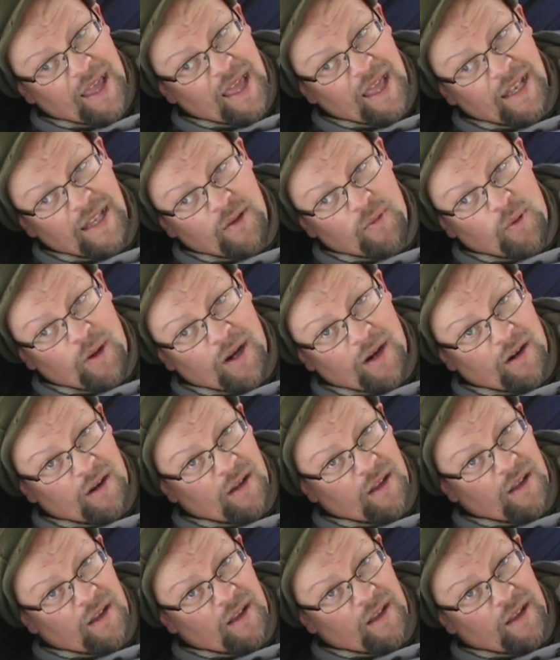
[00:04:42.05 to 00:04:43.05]
anywhere.
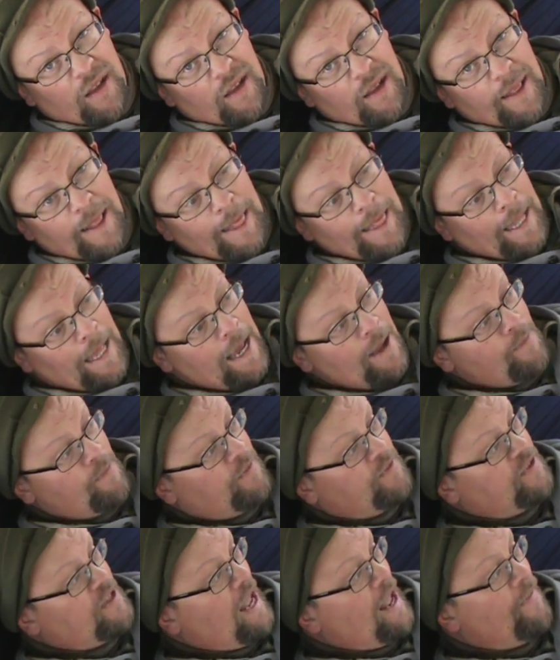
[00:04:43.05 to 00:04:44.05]
I'm
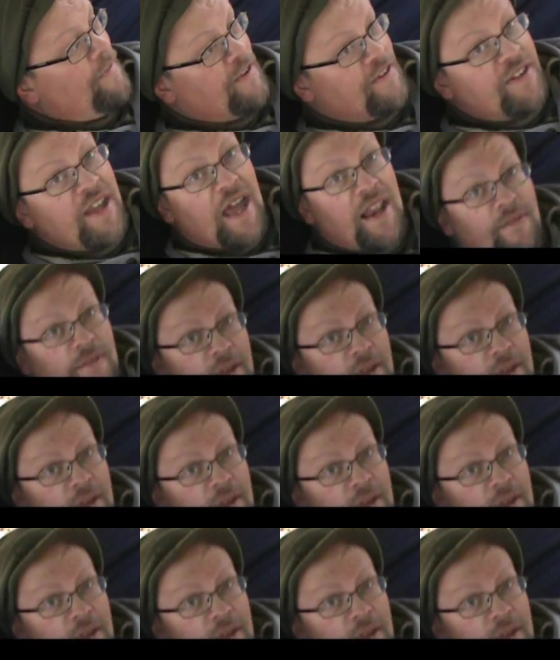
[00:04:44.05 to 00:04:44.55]
on the side